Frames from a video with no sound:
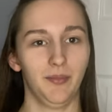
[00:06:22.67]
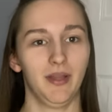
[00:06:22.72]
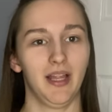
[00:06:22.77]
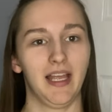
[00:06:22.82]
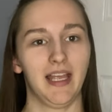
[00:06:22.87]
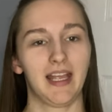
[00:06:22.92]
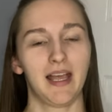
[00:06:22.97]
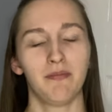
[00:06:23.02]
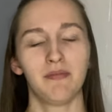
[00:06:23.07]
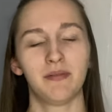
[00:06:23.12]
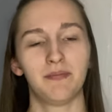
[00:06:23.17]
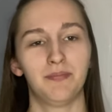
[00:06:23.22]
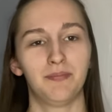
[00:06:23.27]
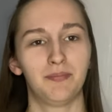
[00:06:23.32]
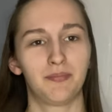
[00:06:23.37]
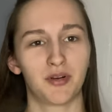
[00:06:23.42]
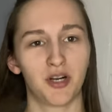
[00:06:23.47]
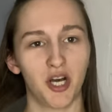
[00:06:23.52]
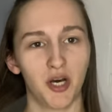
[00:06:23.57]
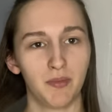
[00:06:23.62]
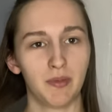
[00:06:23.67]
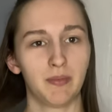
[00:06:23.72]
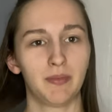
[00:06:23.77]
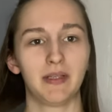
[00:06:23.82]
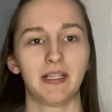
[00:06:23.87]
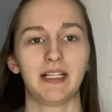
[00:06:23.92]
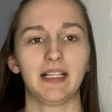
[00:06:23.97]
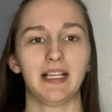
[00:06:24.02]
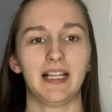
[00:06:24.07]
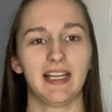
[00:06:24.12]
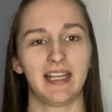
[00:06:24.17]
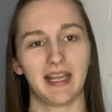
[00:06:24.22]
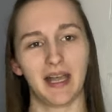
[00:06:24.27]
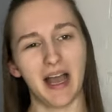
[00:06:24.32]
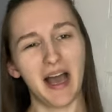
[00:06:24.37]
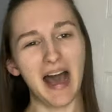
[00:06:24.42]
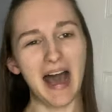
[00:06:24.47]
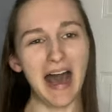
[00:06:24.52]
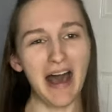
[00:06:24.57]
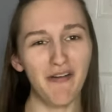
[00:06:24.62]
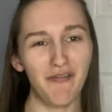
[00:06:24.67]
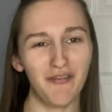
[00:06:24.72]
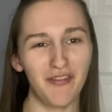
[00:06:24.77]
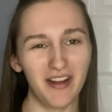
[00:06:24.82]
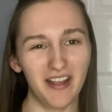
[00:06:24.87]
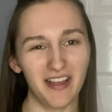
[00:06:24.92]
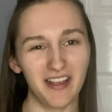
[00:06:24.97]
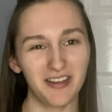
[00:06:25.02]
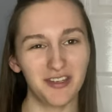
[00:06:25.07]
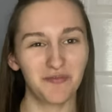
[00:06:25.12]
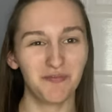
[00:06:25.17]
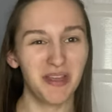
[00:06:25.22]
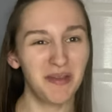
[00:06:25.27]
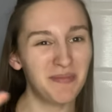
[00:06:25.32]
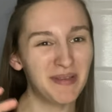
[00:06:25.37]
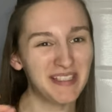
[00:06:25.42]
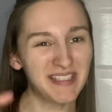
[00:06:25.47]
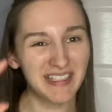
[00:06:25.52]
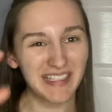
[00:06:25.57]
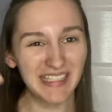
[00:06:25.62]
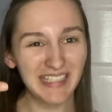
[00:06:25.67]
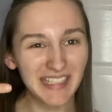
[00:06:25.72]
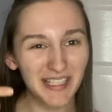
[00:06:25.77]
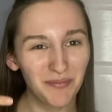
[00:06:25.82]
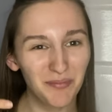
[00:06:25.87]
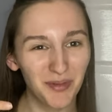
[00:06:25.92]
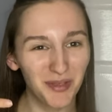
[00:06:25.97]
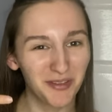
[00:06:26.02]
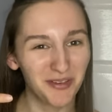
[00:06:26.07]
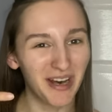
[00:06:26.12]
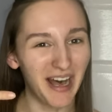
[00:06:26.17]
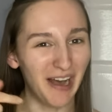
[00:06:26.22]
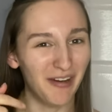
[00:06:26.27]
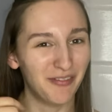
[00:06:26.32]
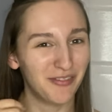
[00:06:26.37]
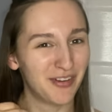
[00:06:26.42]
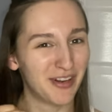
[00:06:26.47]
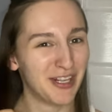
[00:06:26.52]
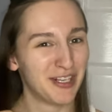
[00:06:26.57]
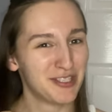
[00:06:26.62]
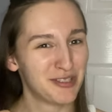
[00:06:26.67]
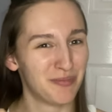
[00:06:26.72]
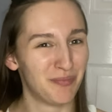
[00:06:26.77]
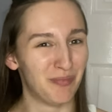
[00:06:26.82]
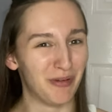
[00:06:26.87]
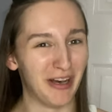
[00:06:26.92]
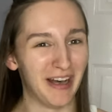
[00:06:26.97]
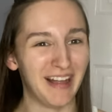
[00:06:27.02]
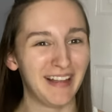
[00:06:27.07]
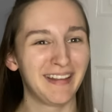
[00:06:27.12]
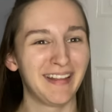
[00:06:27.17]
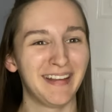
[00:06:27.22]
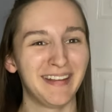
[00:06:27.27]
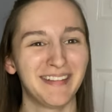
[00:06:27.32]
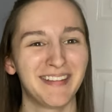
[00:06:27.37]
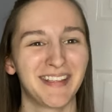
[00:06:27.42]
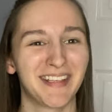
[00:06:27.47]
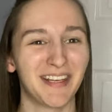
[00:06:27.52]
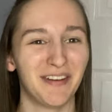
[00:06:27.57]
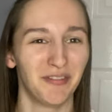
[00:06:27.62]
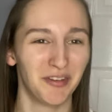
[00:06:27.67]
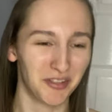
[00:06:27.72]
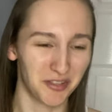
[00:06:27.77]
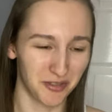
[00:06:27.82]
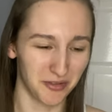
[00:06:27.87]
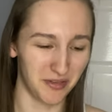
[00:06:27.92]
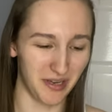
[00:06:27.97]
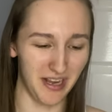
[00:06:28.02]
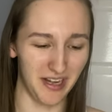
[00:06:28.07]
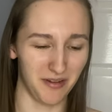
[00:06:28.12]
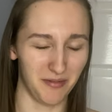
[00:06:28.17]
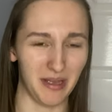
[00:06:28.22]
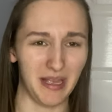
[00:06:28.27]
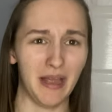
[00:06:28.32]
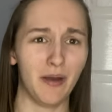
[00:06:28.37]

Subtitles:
Like I'm probably like average, maybe slightly below average, but I like to give it a go anyway.